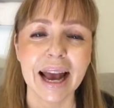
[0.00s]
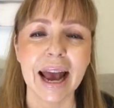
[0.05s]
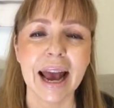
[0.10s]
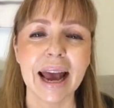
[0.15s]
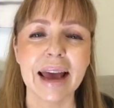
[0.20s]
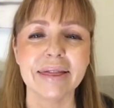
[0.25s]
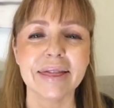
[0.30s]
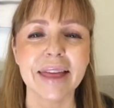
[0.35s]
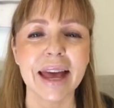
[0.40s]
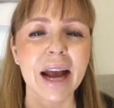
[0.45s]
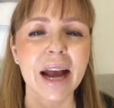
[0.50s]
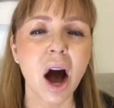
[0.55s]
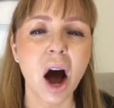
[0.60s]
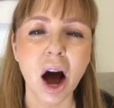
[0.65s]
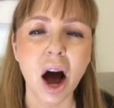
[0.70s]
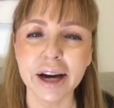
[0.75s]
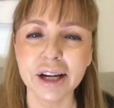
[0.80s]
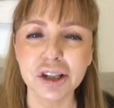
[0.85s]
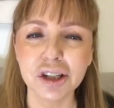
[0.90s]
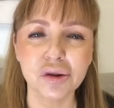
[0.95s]
and they
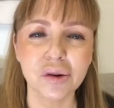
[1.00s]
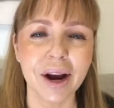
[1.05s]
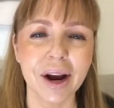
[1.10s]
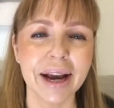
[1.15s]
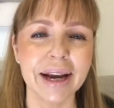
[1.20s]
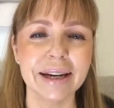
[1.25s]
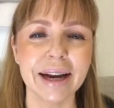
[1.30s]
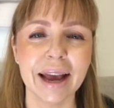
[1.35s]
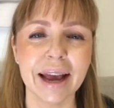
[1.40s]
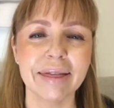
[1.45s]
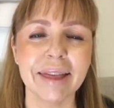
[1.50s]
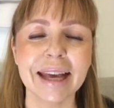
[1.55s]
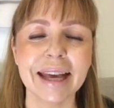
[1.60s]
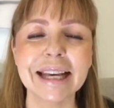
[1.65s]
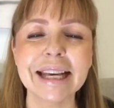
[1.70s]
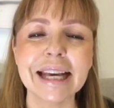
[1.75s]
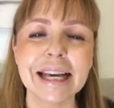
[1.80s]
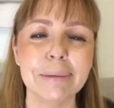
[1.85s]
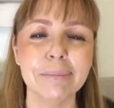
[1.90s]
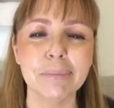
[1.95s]
hydrate and they
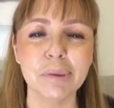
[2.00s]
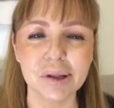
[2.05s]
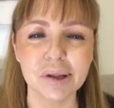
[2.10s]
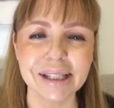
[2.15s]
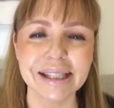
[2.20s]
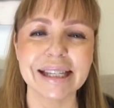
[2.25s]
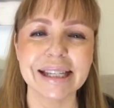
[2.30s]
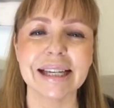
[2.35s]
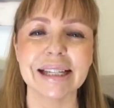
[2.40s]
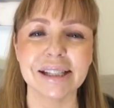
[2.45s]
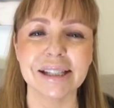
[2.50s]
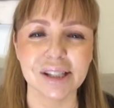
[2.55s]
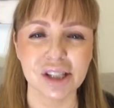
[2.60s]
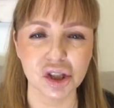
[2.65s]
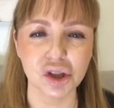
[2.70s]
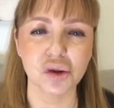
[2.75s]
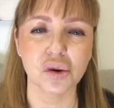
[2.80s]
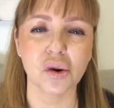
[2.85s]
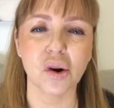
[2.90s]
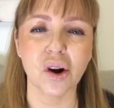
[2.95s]
keep your skin
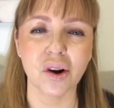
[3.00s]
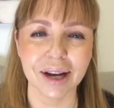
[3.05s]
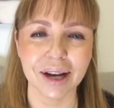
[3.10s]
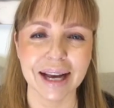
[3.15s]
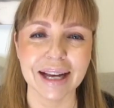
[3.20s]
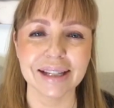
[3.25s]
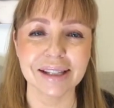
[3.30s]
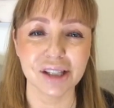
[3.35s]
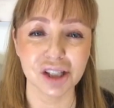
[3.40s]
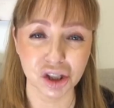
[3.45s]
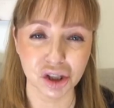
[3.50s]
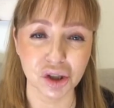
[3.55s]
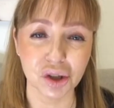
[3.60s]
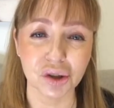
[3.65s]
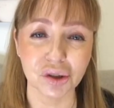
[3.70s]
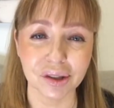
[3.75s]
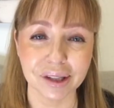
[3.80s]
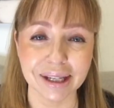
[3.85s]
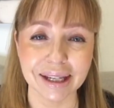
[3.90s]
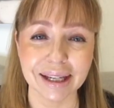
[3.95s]
strong and
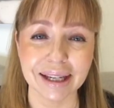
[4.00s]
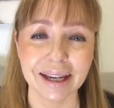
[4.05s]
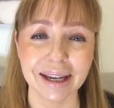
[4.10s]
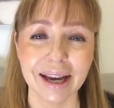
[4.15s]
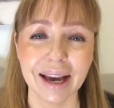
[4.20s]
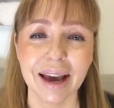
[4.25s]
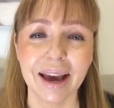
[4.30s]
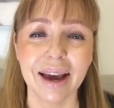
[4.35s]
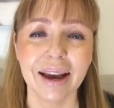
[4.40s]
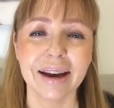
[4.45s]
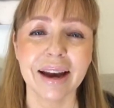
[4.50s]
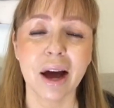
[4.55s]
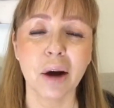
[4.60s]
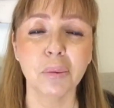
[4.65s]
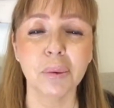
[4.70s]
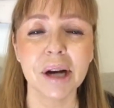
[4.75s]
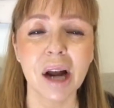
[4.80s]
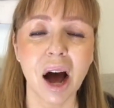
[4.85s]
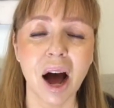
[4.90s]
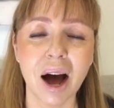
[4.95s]
sturdy. Now,
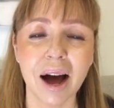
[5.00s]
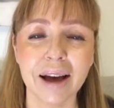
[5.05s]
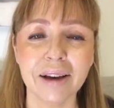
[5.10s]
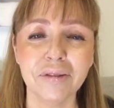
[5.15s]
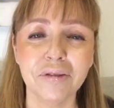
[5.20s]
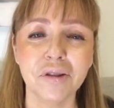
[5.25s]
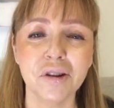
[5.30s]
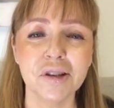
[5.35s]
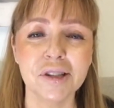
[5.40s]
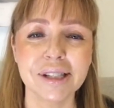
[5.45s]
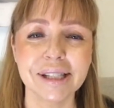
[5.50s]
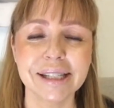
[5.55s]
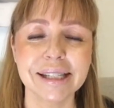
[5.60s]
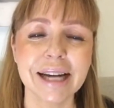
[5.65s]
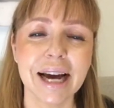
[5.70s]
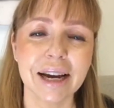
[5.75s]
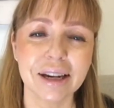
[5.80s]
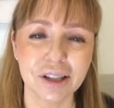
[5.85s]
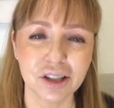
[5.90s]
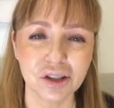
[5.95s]
when I first
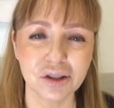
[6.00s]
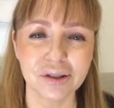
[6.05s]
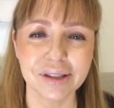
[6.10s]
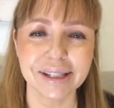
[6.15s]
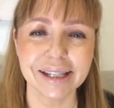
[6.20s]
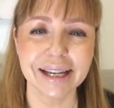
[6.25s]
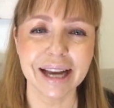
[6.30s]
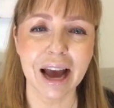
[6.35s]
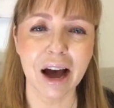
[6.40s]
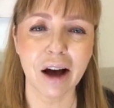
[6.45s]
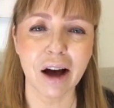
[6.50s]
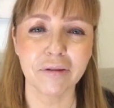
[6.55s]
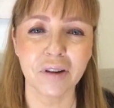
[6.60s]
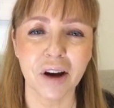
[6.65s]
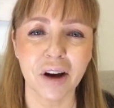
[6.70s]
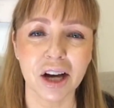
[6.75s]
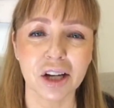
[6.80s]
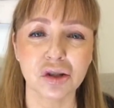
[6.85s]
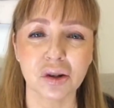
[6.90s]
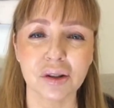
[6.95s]
started using alpha
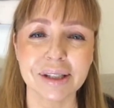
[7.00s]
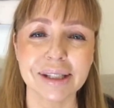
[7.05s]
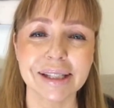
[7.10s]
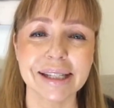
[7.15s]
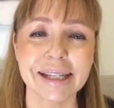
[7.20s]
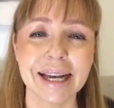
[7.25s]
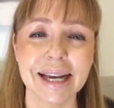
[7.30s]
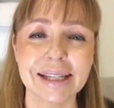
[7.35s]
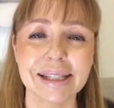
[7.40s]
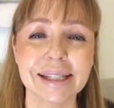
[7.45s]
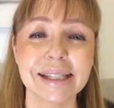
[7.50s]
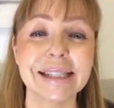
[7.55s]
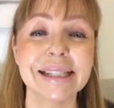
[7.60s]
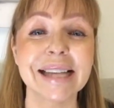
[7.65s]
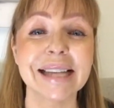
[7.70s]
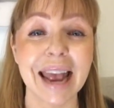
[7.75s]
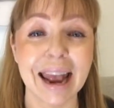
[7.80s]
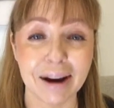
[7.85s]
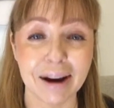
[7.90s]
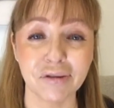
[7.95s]
hydroxy
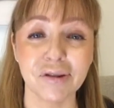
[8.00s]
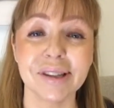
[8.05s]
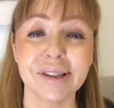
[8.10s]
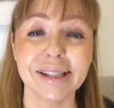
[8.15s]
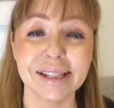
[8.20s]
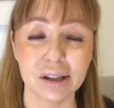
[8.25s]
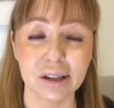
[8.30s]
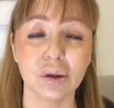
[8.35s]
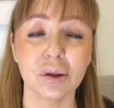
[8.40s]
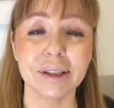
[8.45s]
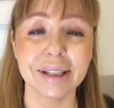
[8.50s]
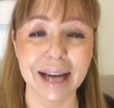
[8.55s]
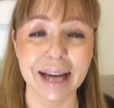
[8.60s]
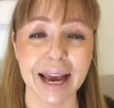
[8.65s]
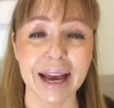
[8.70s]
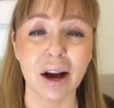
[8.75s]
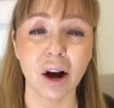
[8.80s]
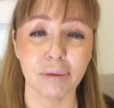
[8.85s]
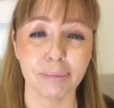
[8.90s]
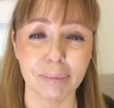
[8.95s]
acids every single
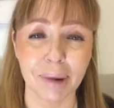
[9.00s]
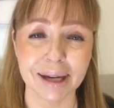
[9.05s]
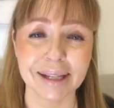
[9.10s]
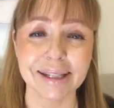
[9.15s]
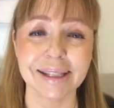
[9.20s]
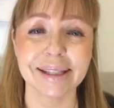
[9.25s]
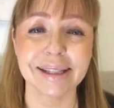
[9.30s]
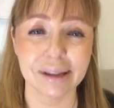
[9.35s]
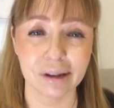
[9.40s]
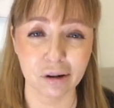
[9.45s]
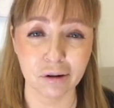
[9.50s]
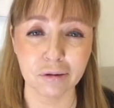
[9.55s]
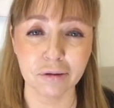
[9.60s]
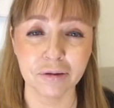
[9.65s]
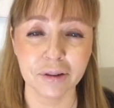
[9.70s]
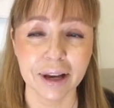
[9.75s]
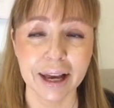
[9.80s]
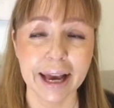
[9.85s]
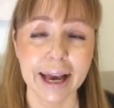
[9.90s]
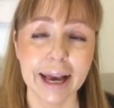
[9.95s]
day on myself,
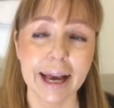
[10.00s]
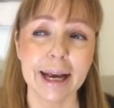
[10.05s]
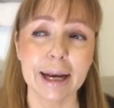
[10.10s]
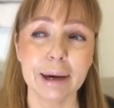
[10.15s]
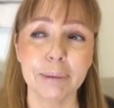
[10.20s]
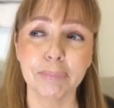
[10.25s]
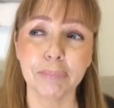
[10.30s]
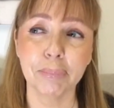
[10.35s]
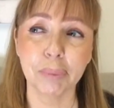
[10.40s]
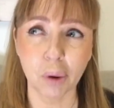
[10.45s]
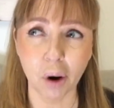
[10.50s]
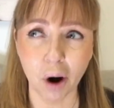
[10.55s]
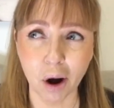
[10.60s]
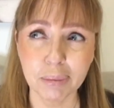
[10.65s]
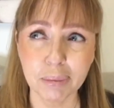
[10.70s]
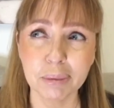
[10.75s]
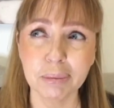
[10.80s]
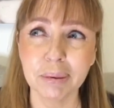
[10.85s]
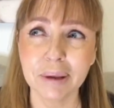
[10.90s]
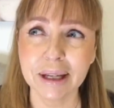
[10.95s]
it
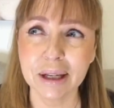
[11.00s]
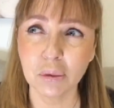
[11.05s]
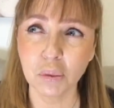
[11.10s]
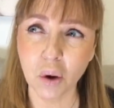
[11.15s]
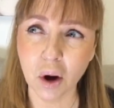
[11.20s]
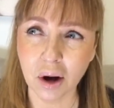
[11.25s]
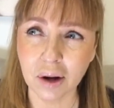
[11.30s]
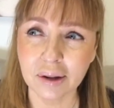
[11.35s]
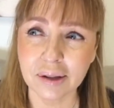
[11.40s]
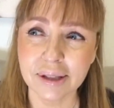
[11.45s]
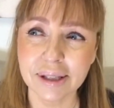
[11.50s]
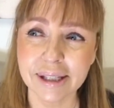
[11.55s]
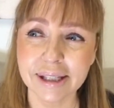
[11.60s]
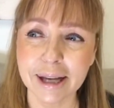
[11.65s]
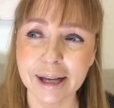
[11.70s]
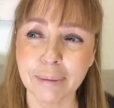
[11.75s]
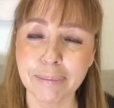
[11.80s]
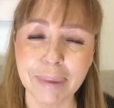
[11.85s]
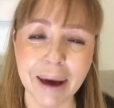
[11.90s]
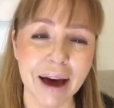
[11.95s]
probably was
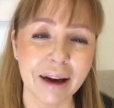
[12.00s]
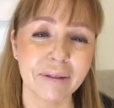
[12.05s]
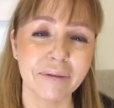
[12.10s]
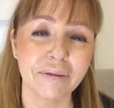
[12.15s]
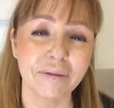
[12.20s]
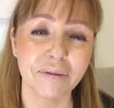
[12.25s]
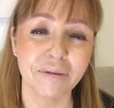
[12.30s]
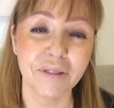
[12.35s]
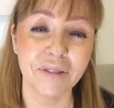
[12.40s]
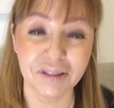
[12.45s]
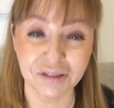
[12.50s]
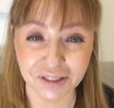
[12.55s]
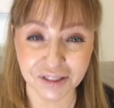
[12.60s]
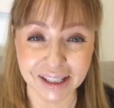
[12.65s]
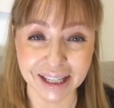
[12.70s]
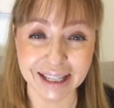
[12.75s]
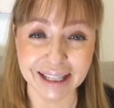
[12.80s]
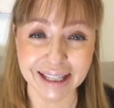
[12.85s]
about 15